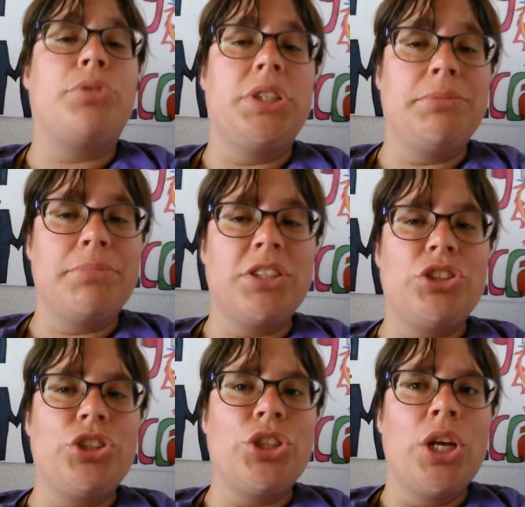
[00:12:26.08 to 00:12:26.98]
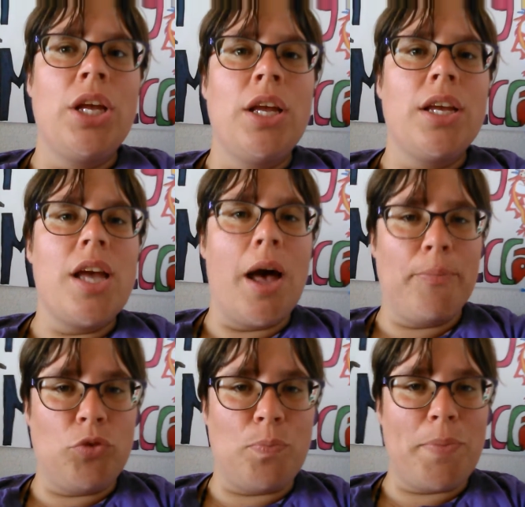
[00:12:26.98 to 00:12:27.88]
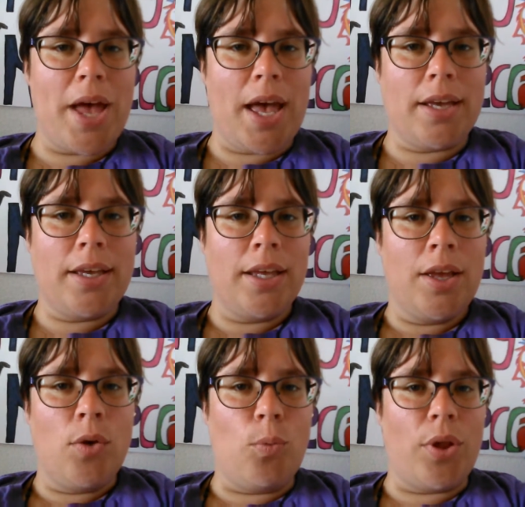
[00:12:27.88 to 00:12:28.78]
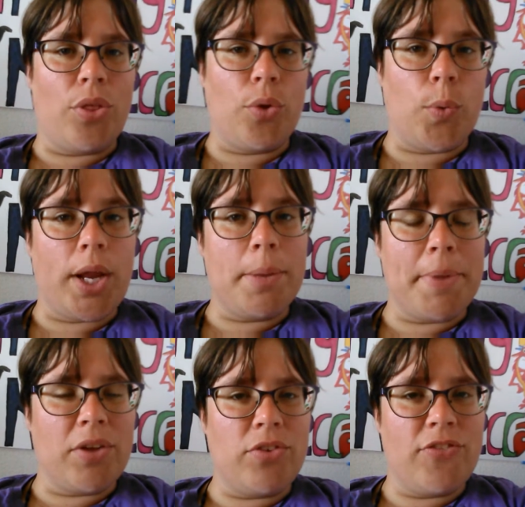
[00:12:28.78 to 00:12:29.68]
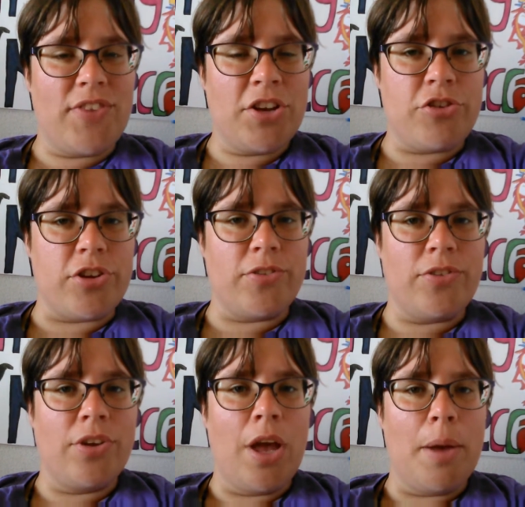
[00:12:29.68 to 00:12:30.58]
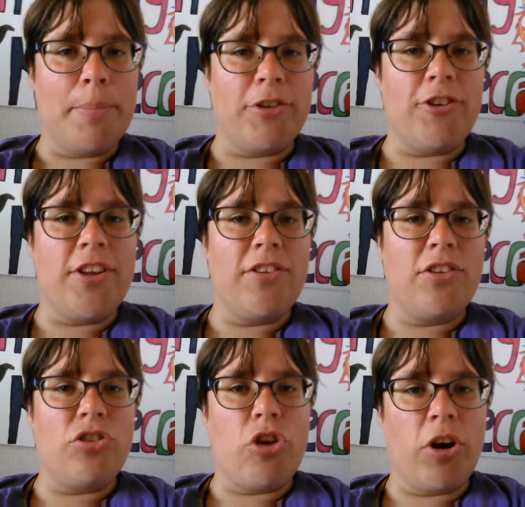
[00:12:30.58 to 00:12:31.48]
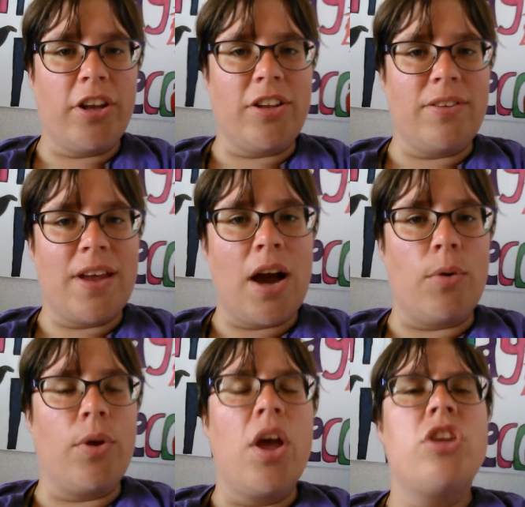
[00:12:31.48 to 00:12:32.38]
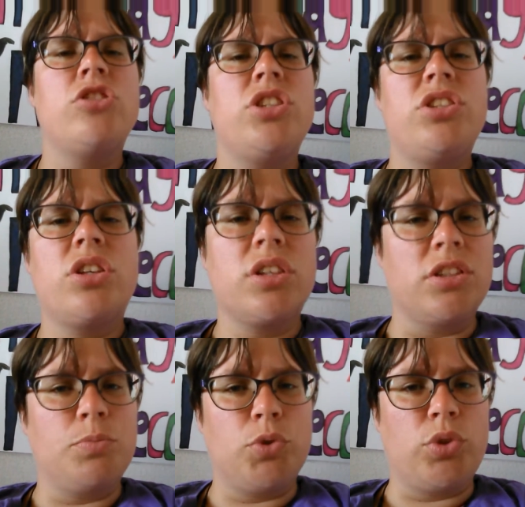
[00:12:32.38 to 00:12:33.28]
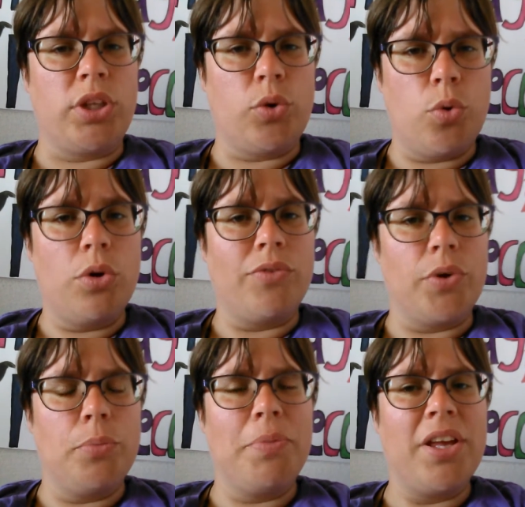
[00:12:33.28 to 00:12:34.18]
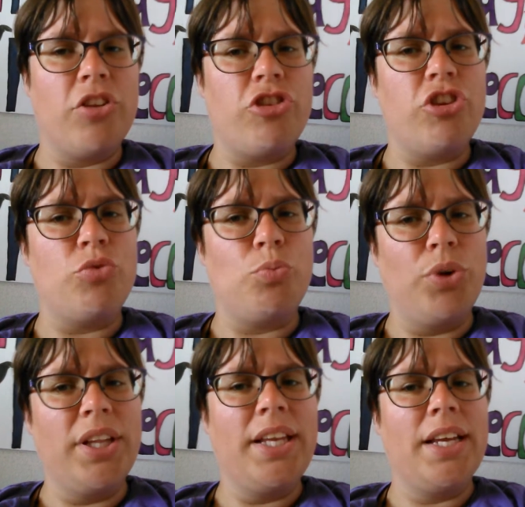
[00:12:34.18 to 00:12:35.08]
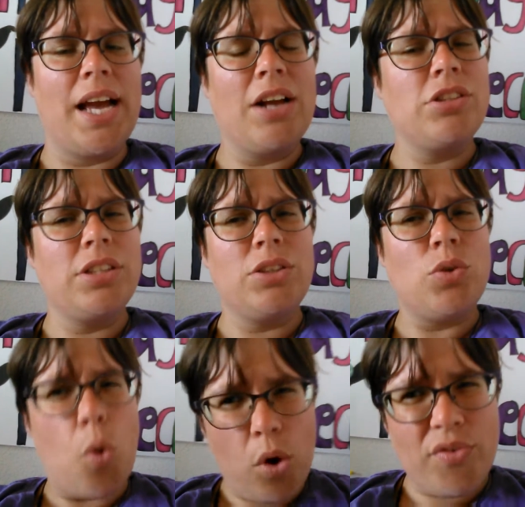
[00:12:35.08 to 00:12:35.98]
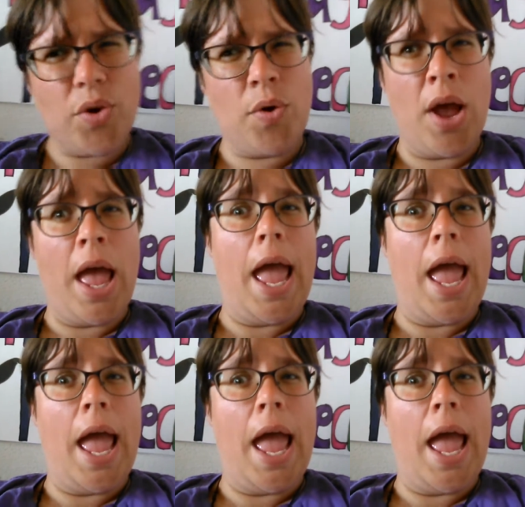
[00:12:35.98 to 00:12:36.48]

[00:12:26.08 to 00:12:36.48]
pretty much comes back with great amounts of vengeance. But she doesn't target Dowd. She targets mostly Corvo because she's really actually Corvo